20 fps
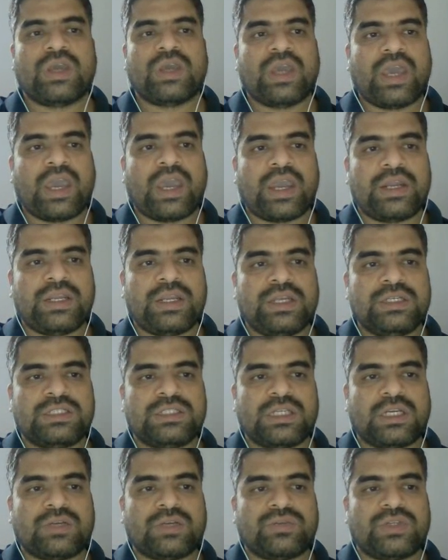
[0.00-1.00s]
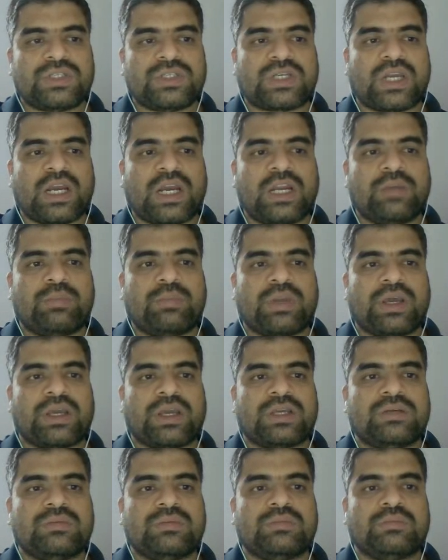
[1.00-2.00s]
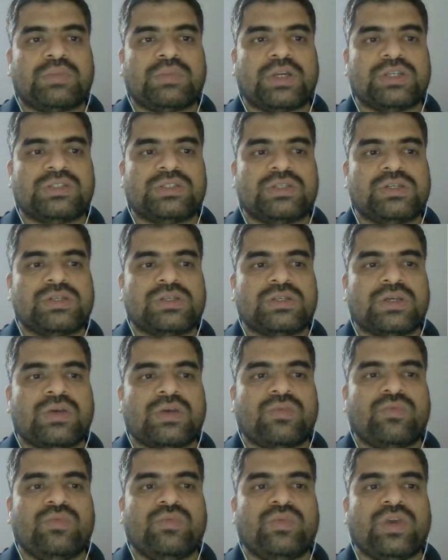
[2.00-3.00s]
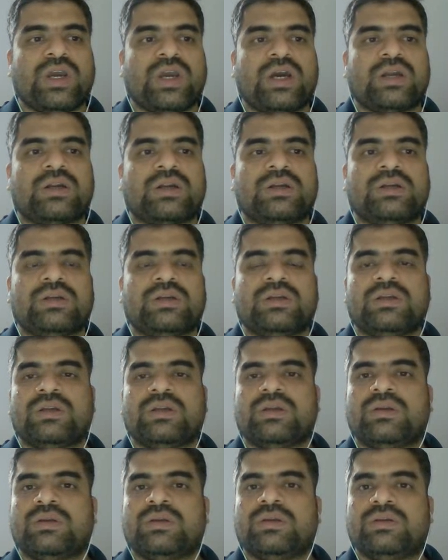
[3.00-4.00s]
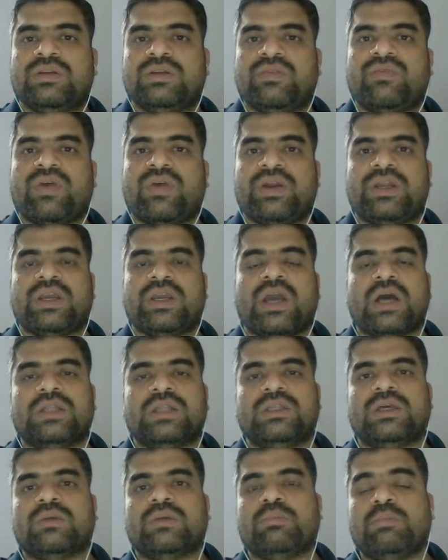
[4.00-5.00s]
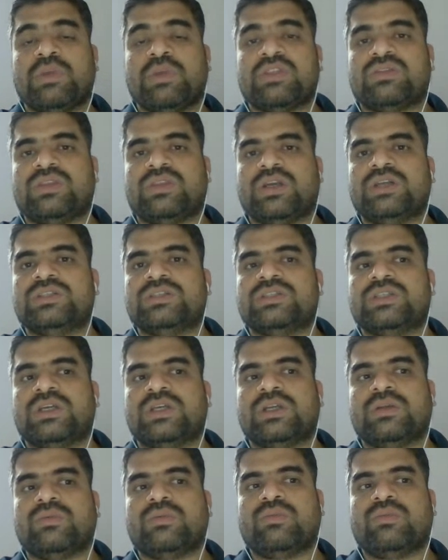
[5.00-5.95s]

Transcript: and inside of this curly braces we are defining other methods and